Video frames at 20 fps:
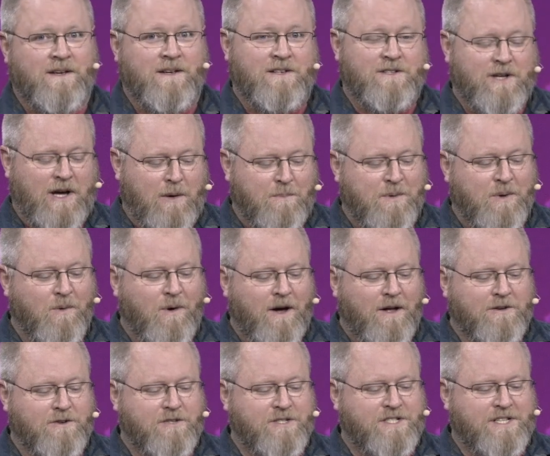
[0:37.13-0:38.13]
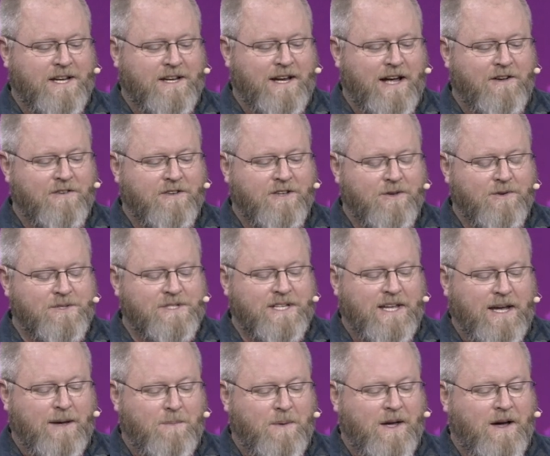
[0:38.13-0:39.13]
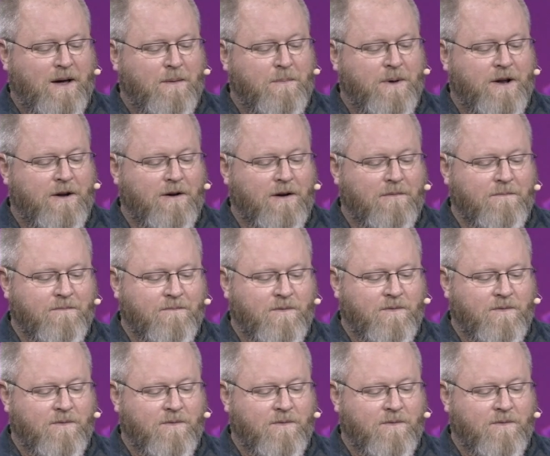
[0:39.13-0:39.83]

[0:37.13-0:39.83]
to help you understand how to use the A P I better,